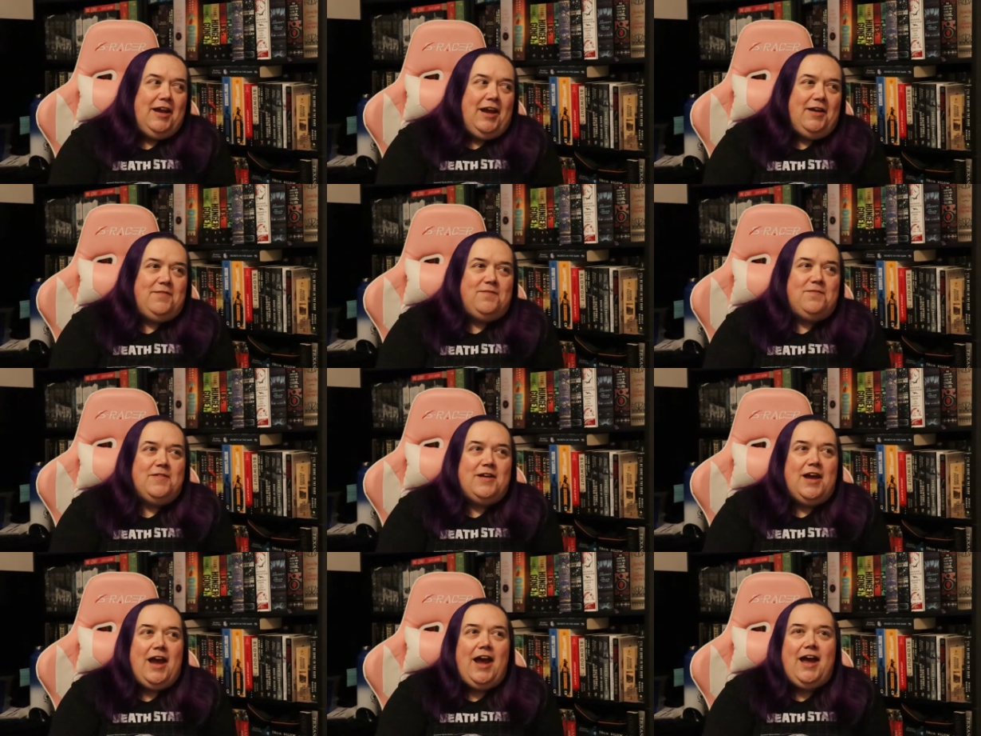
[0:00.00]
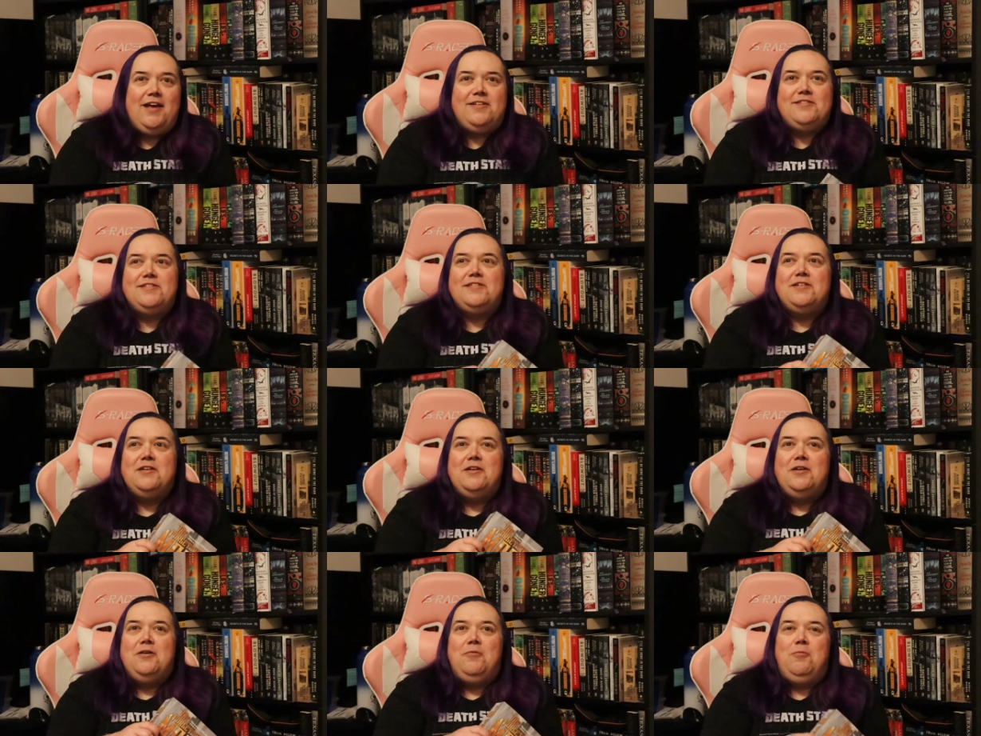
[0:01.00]
have asked
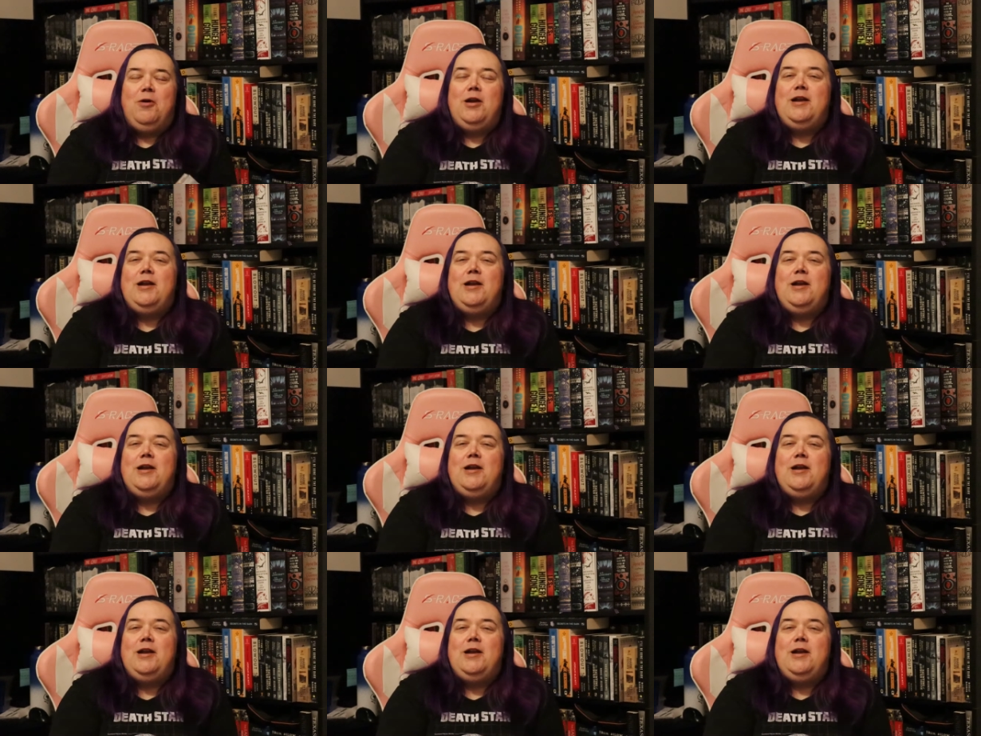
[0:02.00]
what